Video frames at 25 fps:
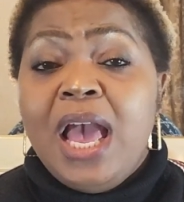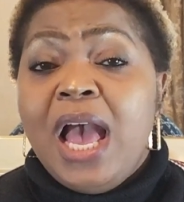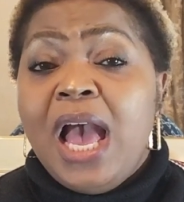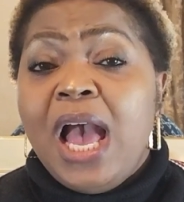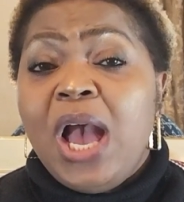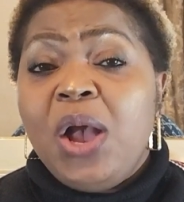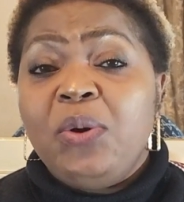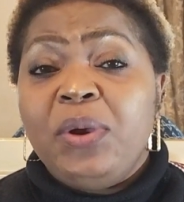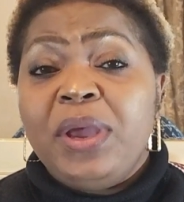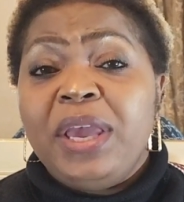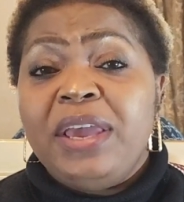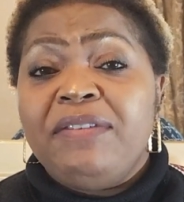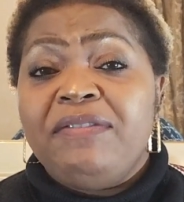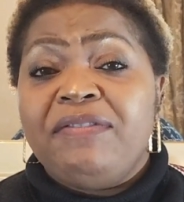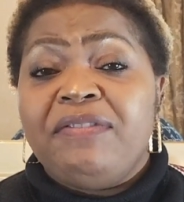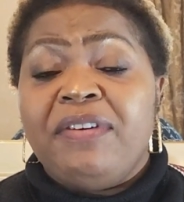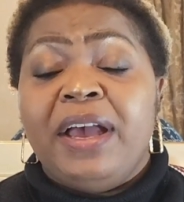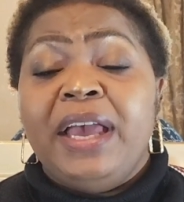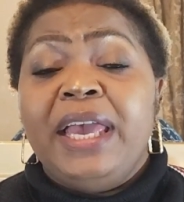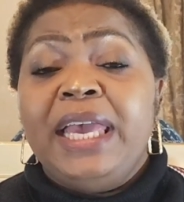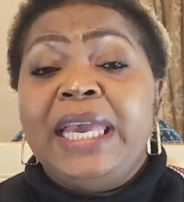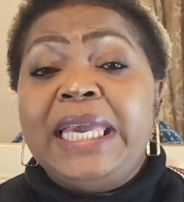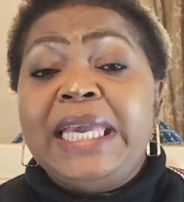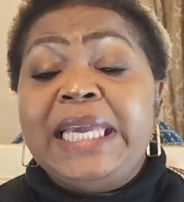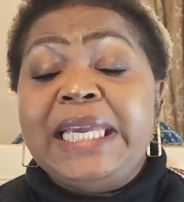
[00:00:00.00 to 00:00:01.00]

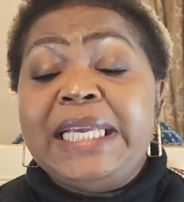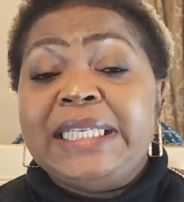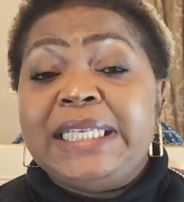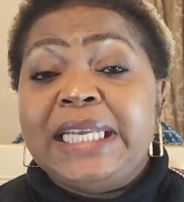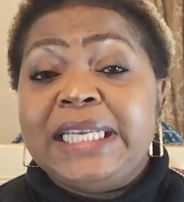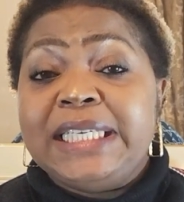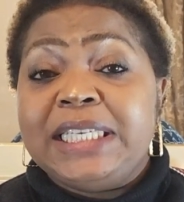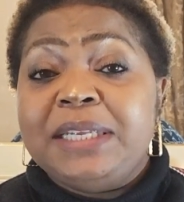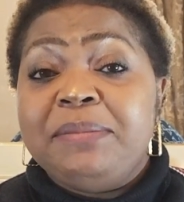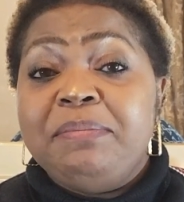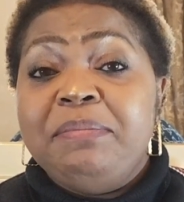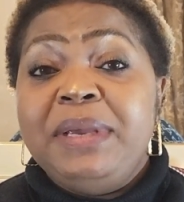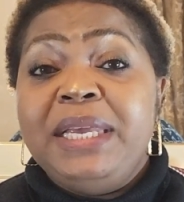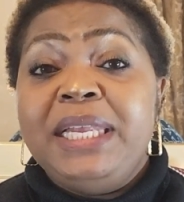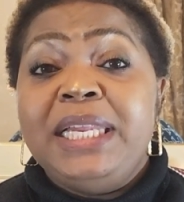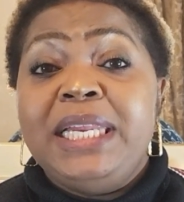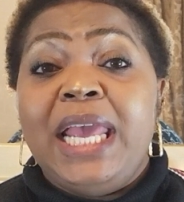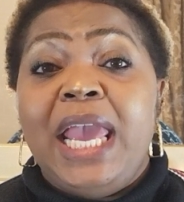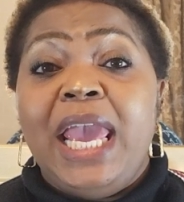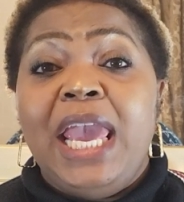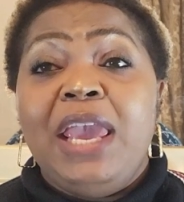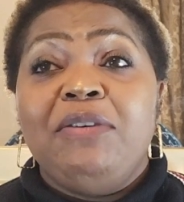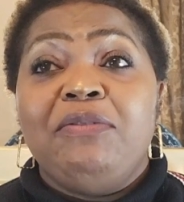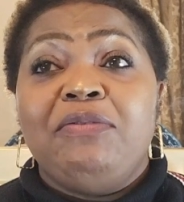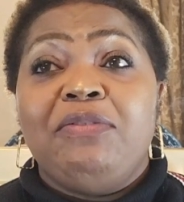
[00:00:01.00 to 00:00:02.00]
However, it doesn't mean
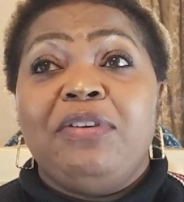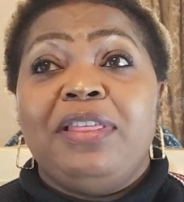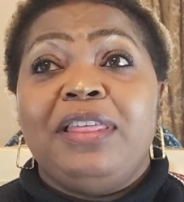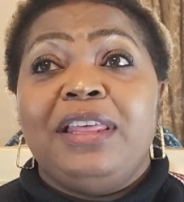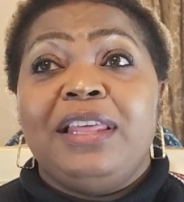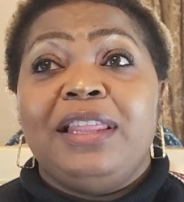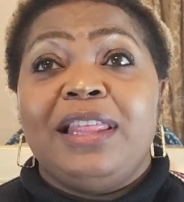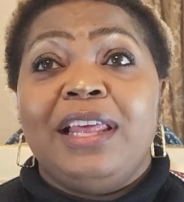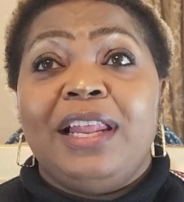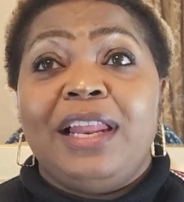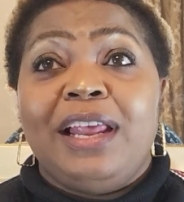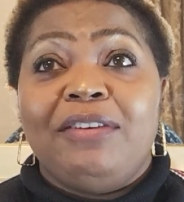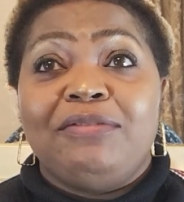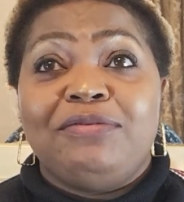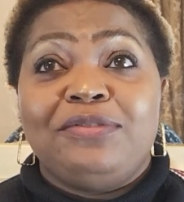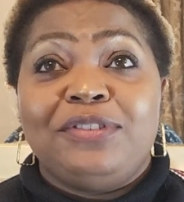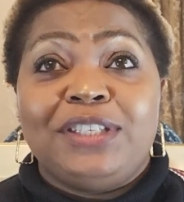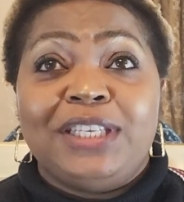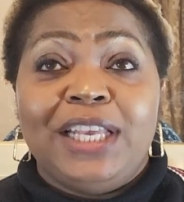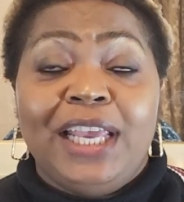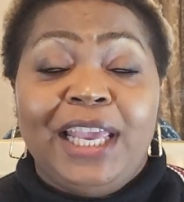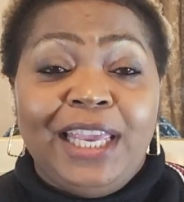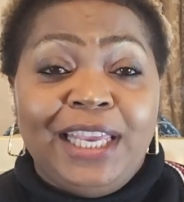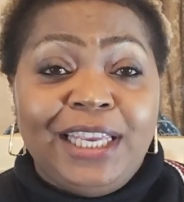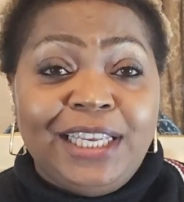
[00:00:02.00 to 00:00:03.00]
everything that I've
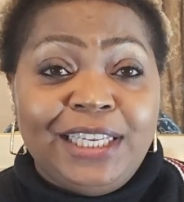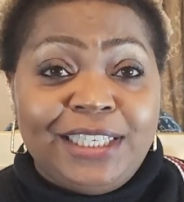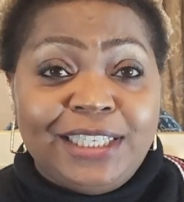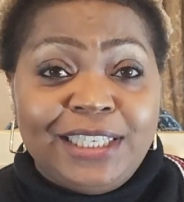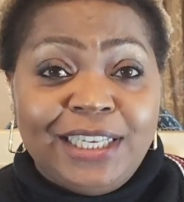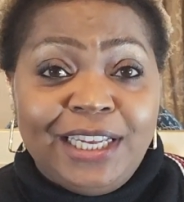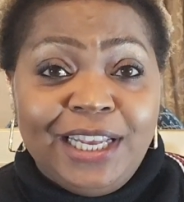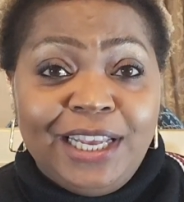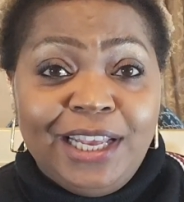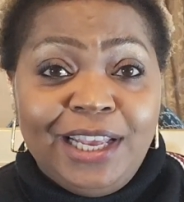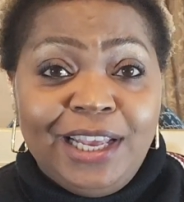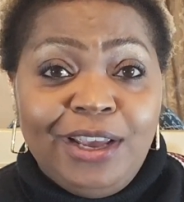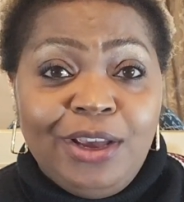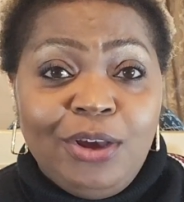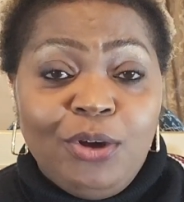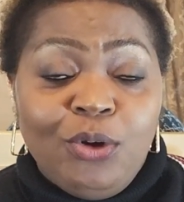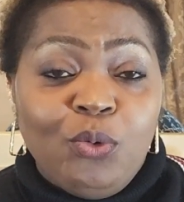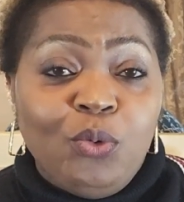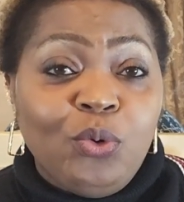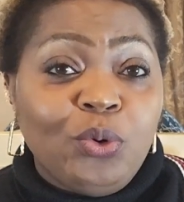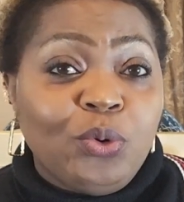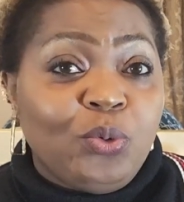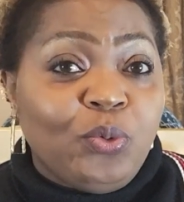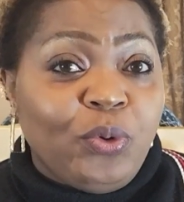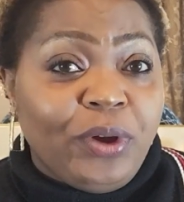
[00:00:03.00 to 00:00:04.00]
said
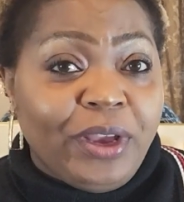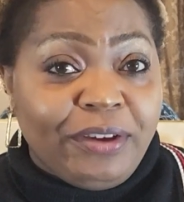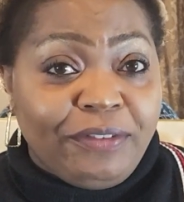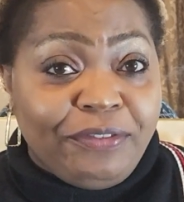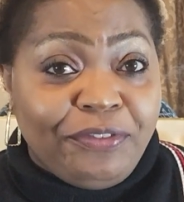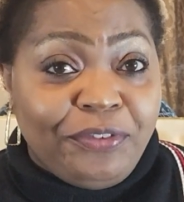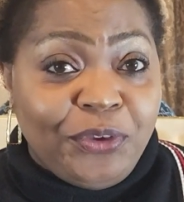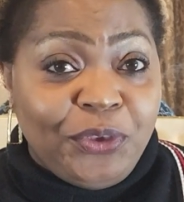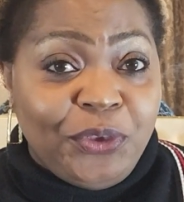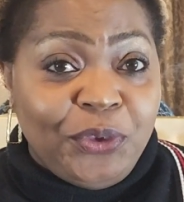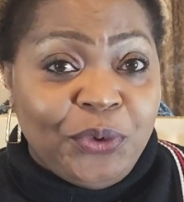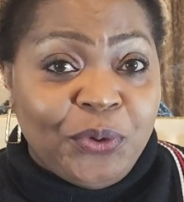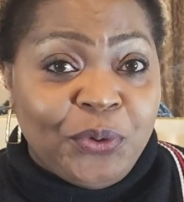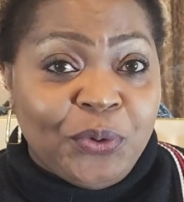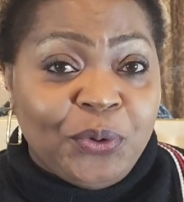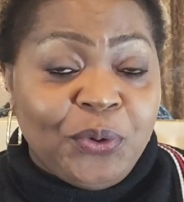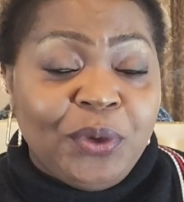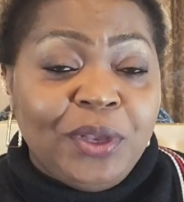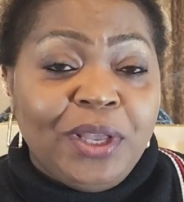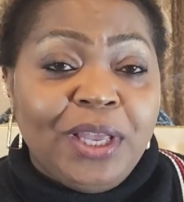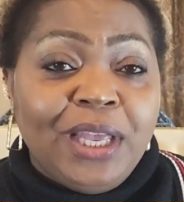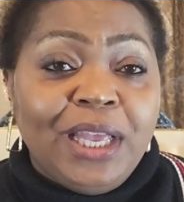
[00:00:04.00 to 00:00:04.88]
would work for you.